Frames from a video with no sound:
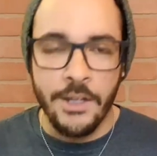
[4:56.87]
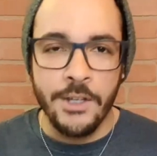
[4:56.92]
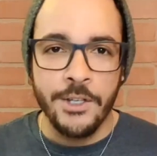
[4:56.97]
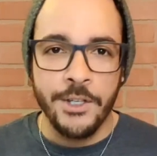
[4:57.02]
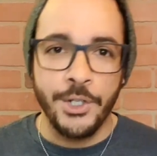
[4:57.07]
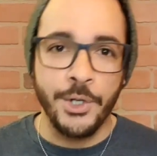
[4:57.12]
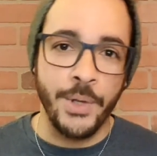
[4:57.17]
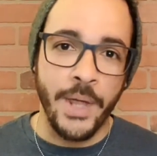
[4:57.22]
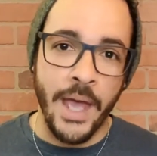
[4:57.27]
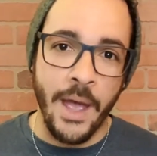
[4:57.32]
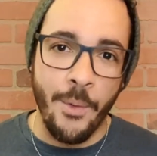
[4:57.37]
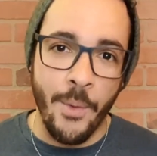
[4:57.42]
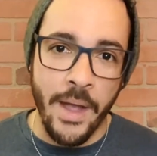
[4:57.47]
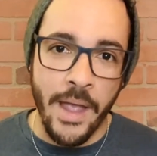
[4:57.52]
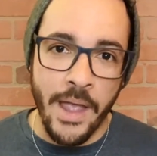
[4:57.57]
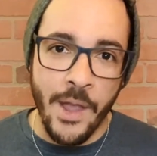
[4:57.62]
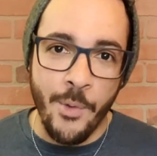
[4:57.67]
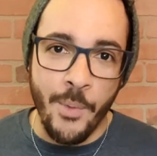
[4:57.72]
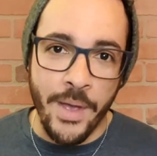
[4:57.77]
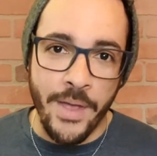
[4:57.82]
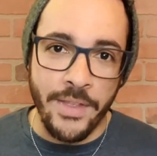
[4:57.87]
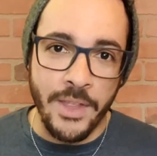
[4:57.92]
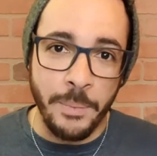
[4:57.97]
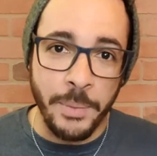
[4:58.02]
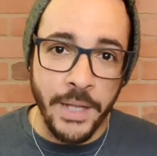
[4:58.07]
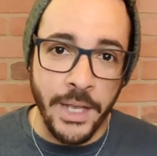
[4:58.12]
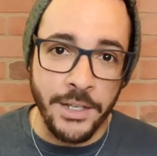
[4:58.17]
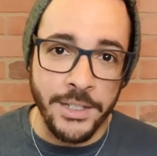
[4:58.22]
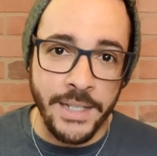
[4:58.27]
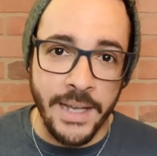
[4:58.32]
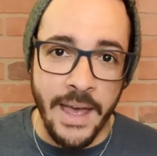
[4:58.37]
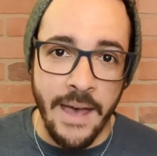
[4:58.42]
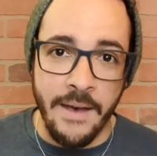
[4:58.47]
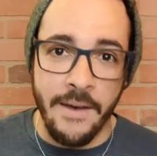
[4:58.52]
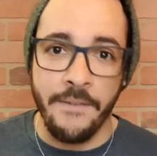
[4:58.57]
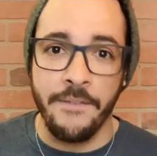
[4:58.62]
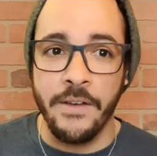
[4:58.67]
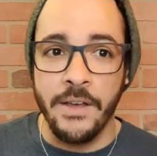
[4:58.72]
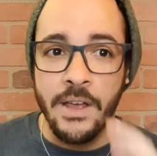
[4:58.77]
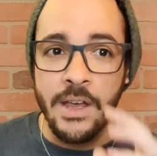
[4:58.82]
So that way, when the players
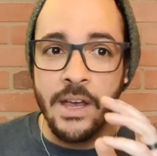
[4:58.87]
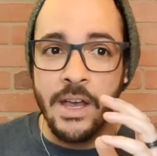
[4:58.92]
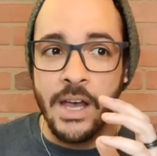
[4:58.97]
have